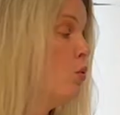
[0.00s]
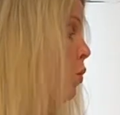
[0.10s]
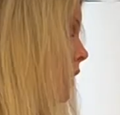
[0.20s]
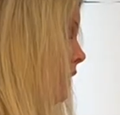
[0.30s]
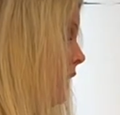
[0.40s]

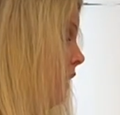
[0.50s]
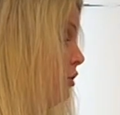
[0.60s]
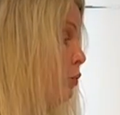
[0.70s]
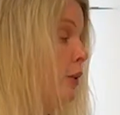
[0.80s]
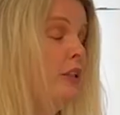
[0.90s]
one
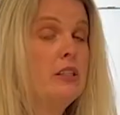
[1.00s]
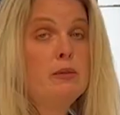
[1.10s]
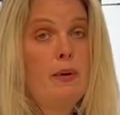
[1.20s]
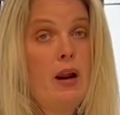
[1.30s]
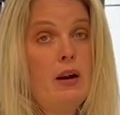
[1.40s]
handle release
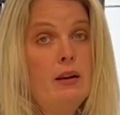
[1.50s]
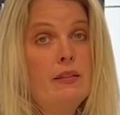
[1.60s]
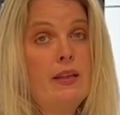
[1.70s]
bar that